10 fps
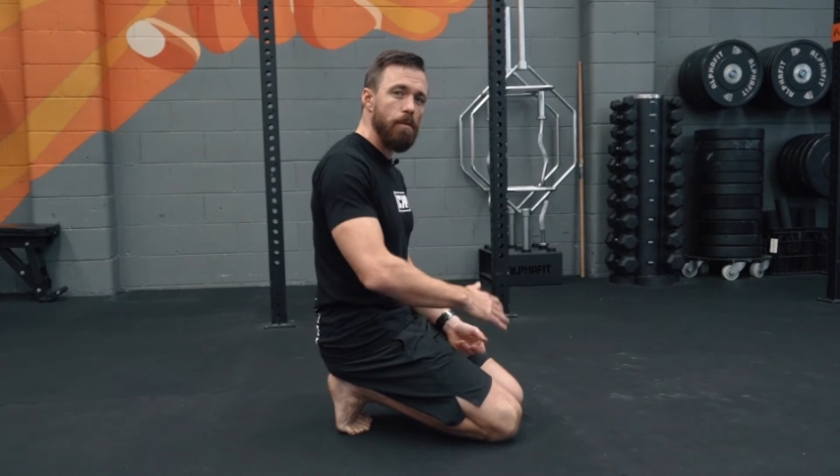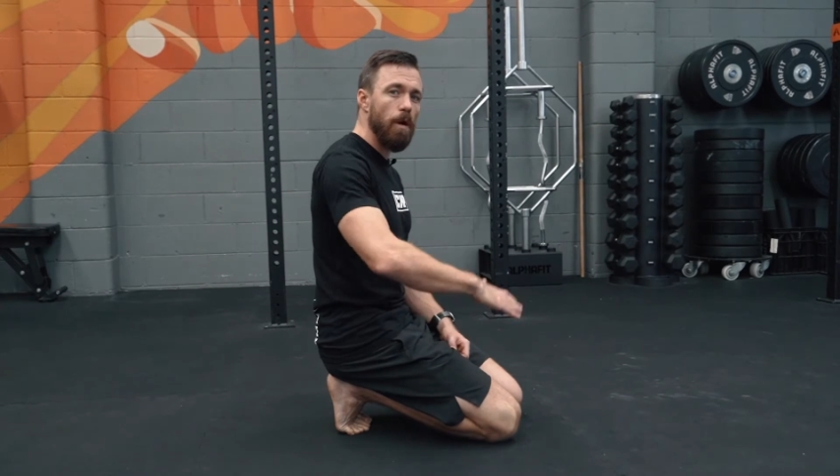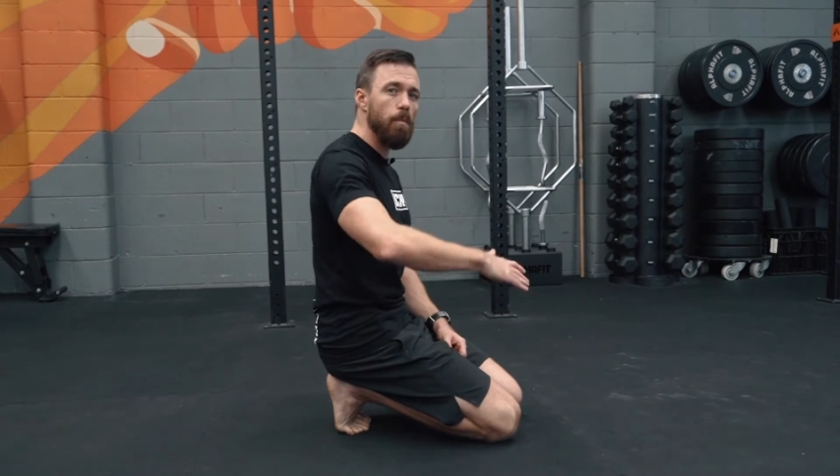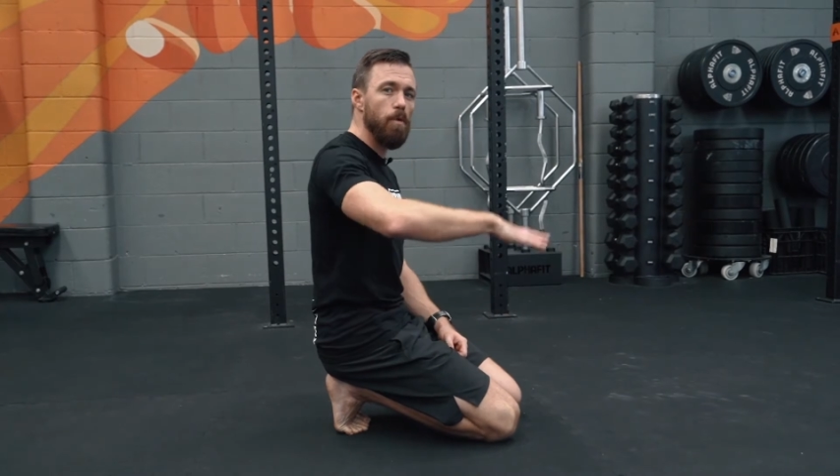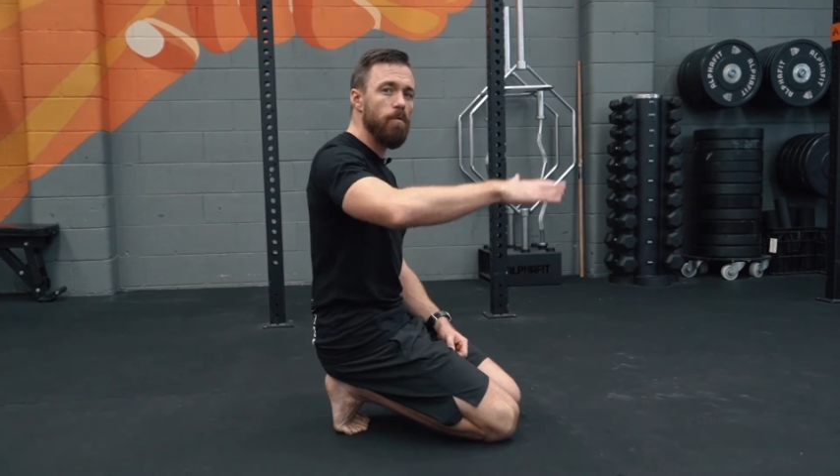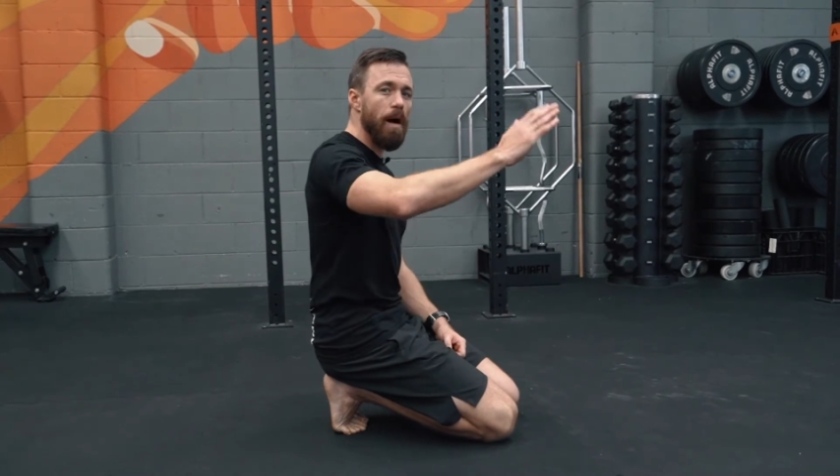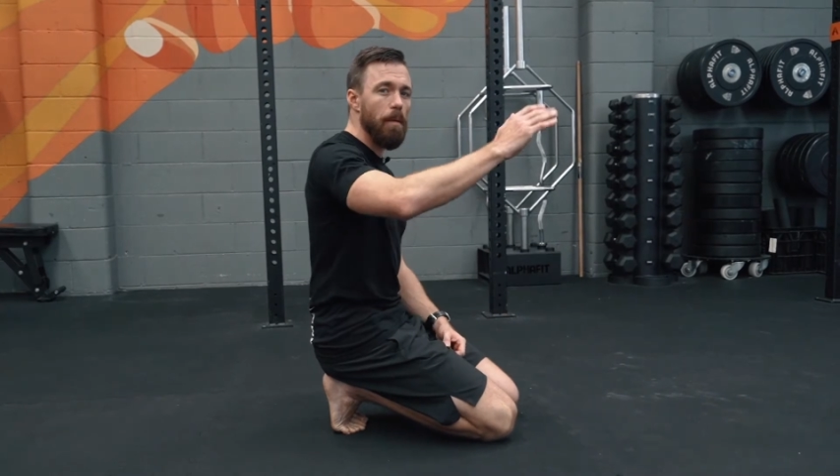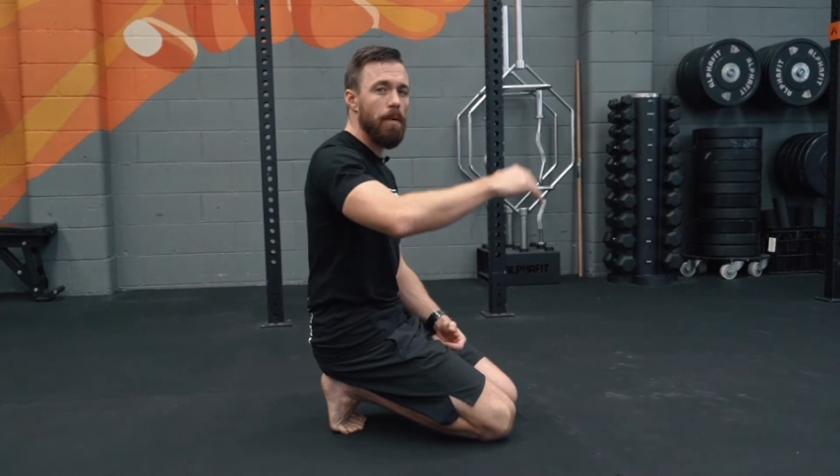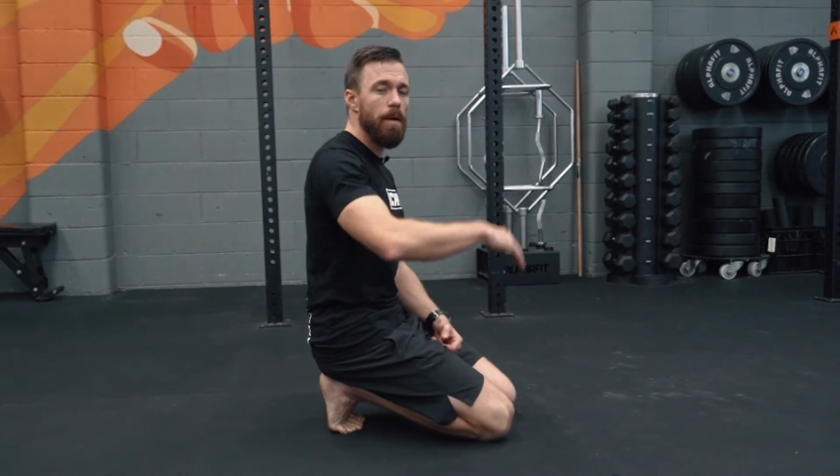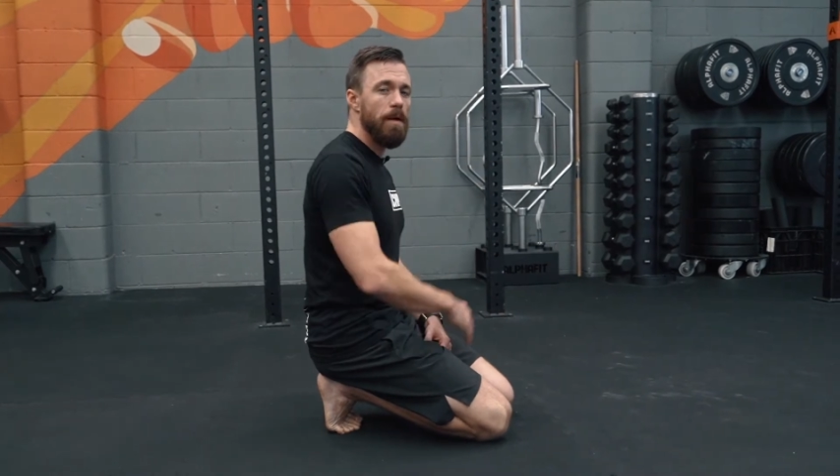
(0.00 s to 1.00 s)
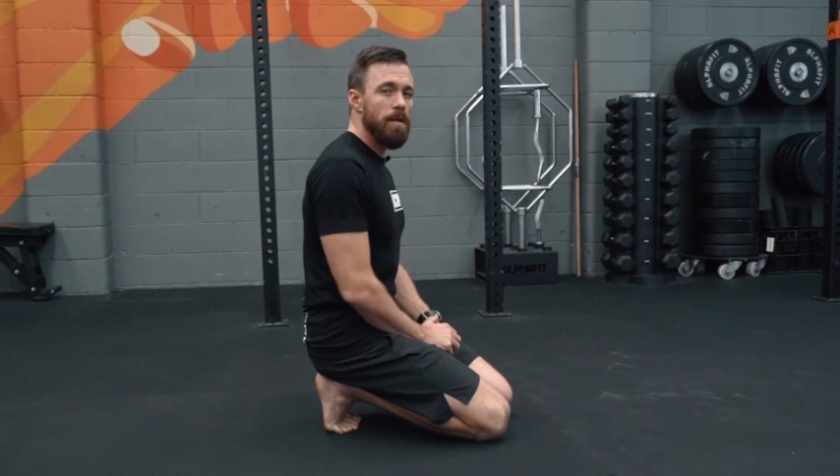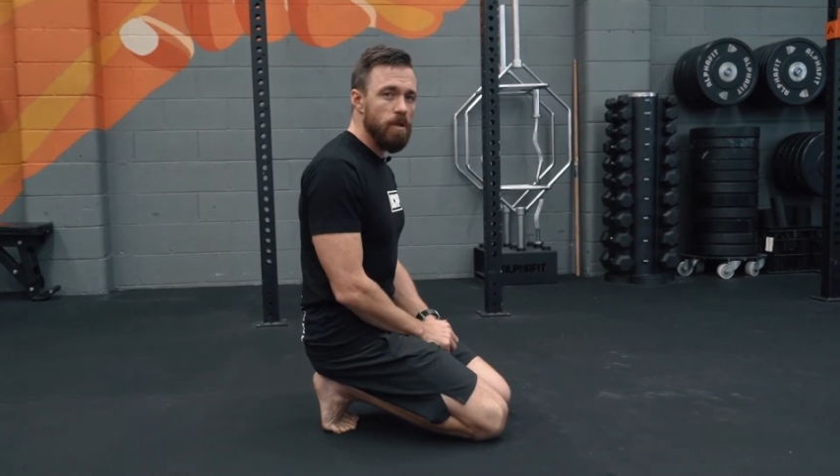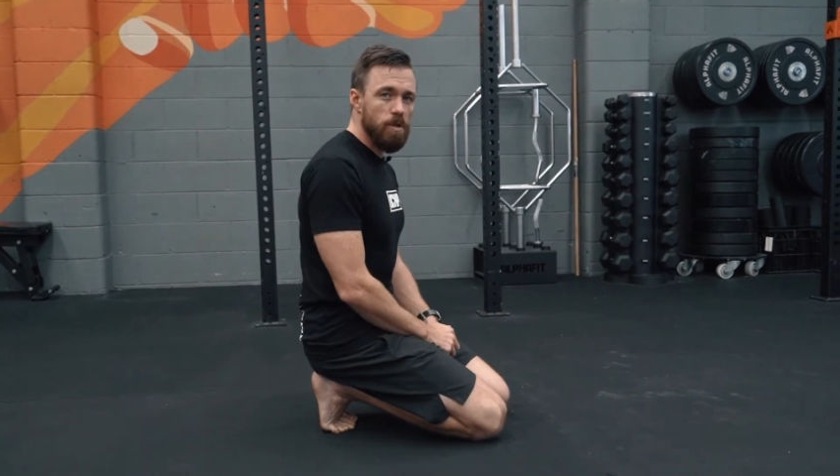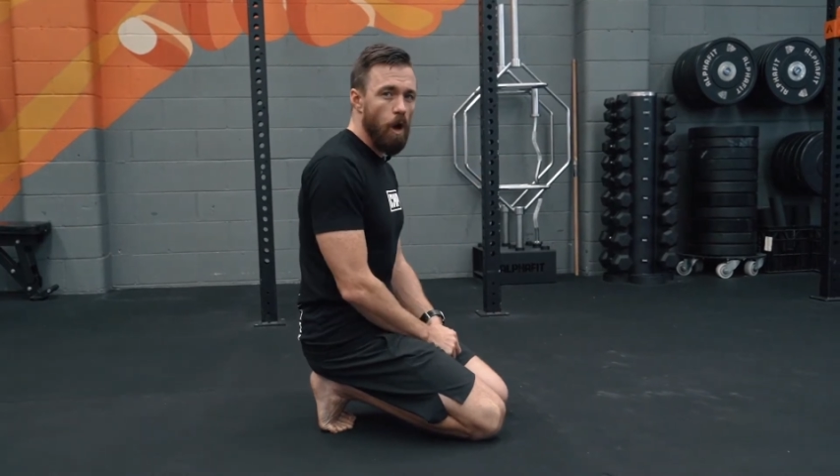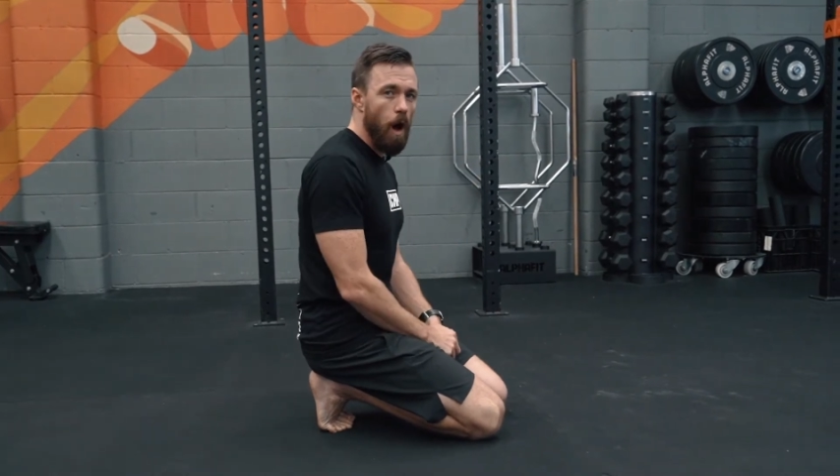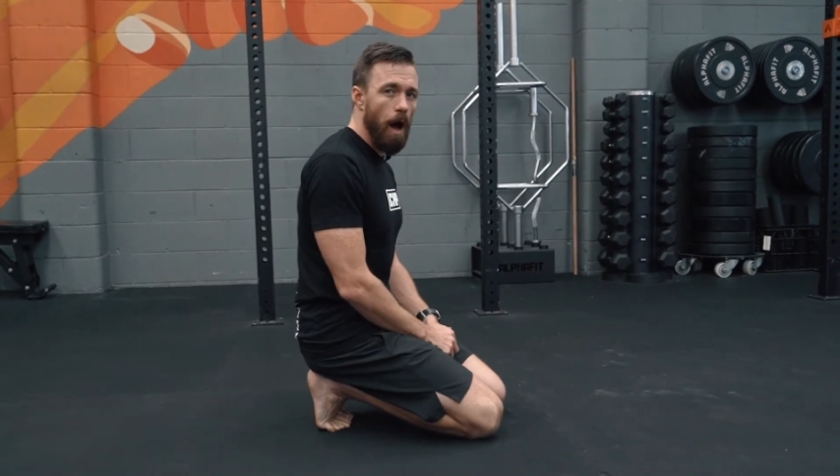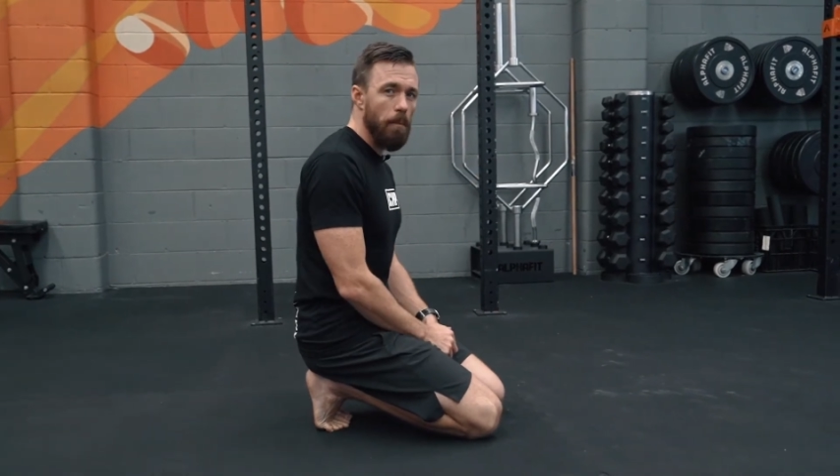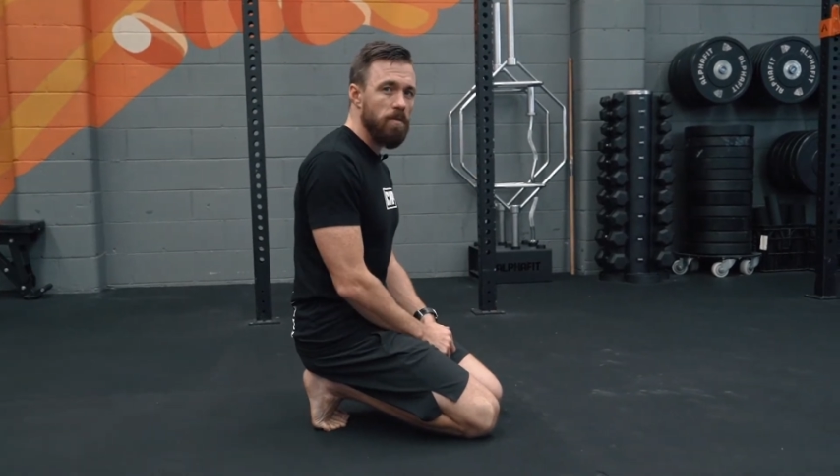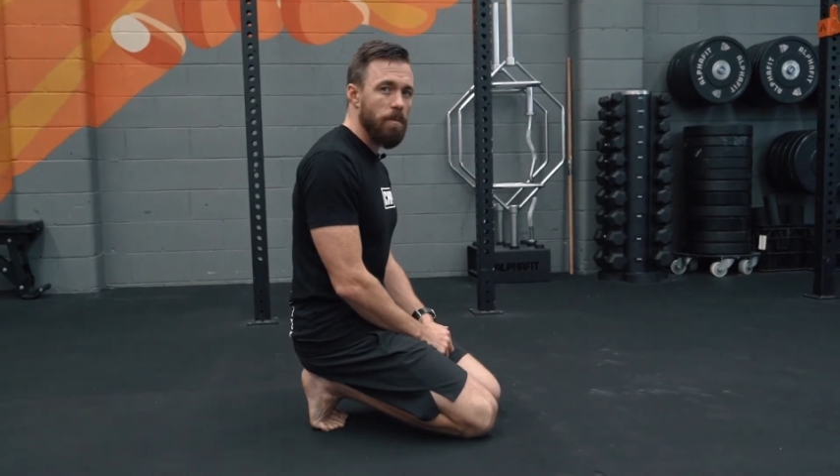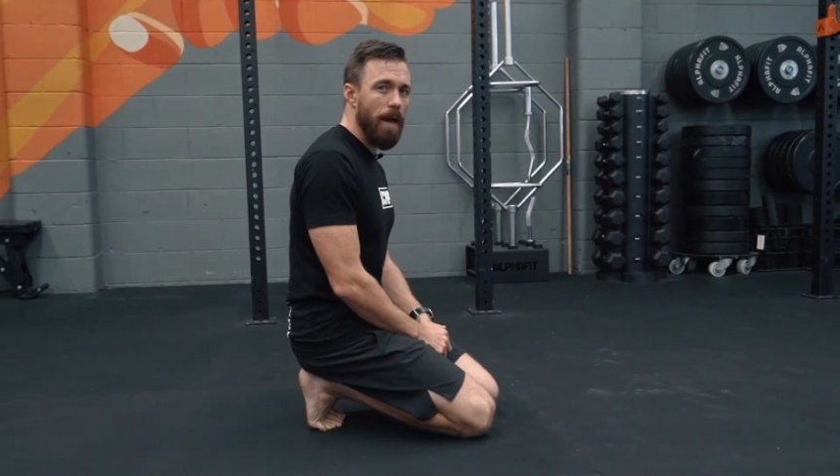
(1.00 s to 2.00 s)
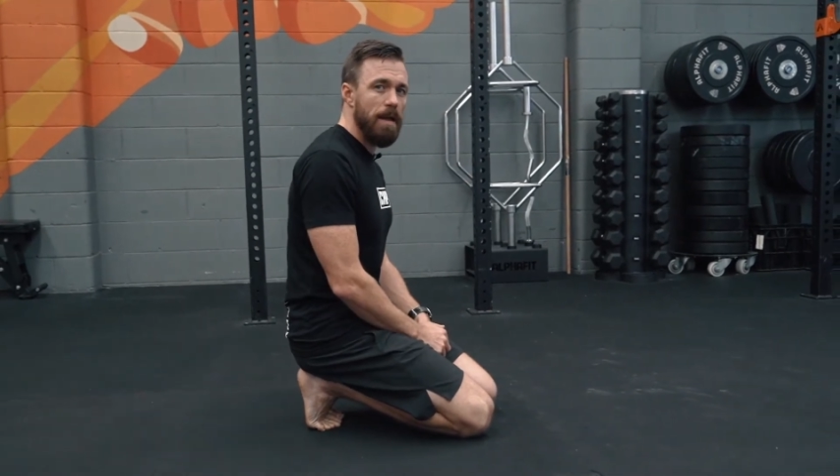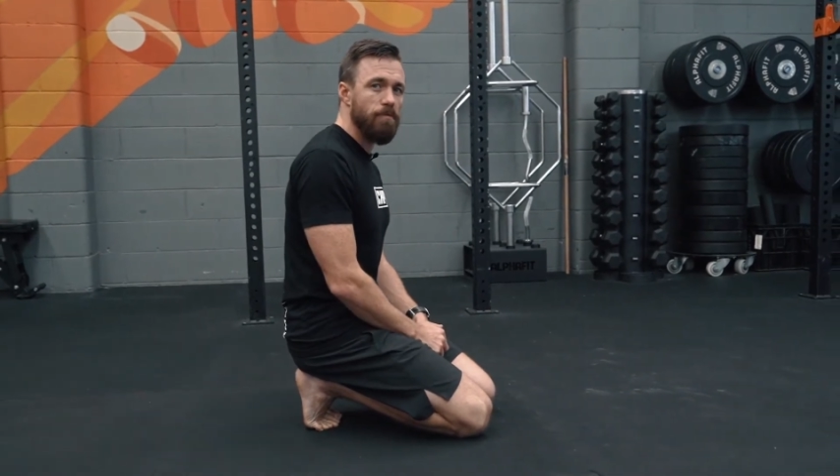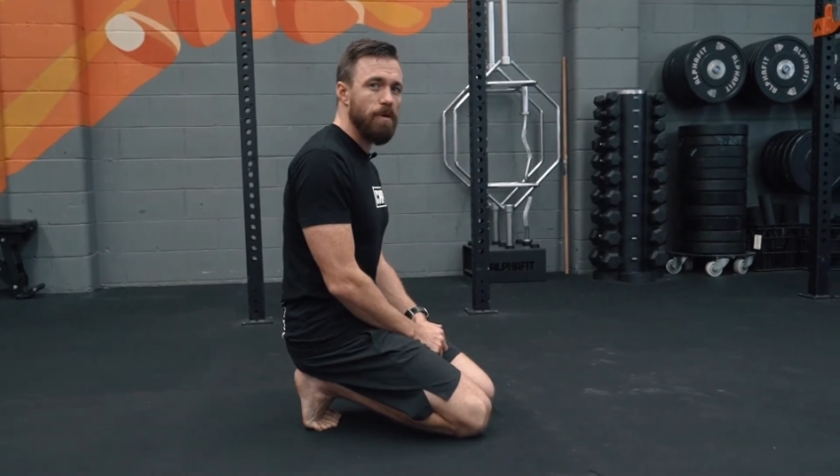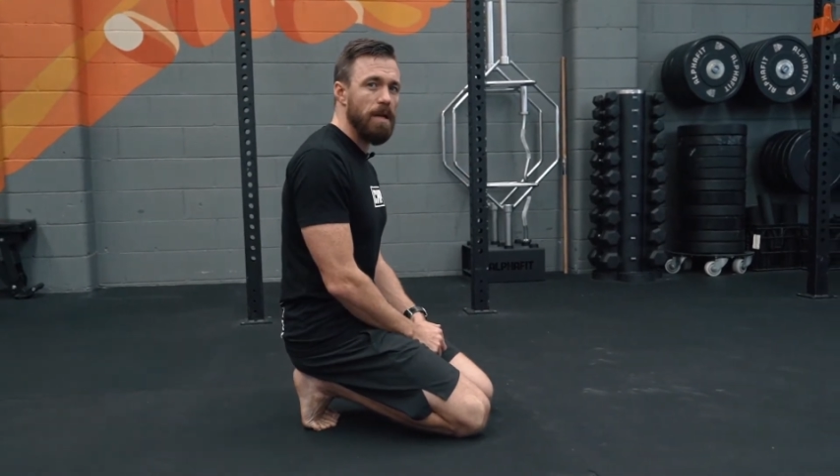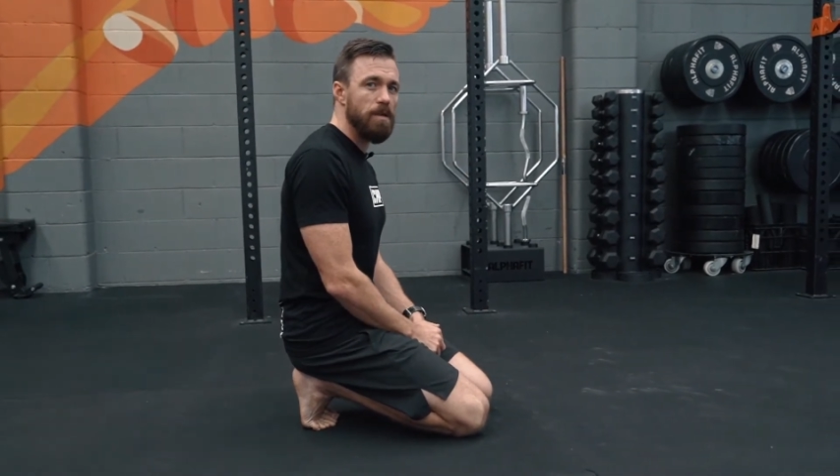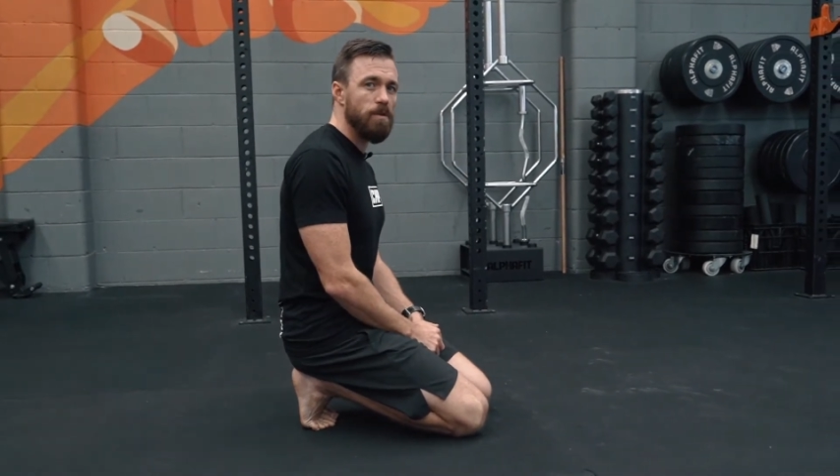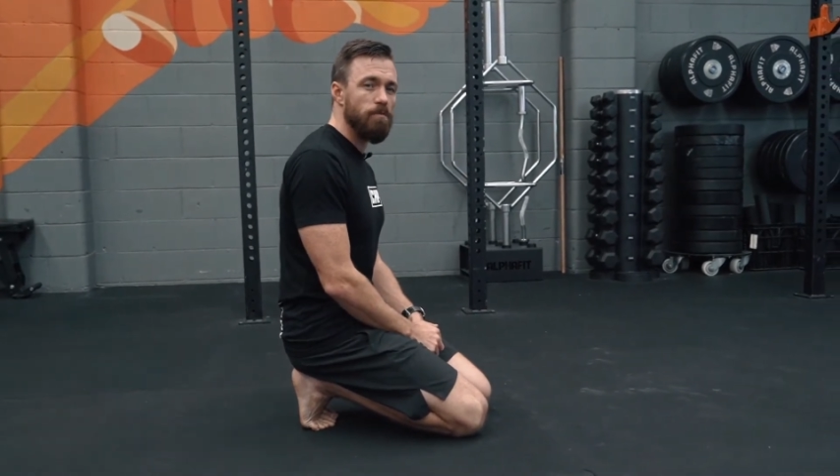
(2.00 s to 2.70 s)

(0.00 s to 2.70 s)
want to move up the time span if we need to.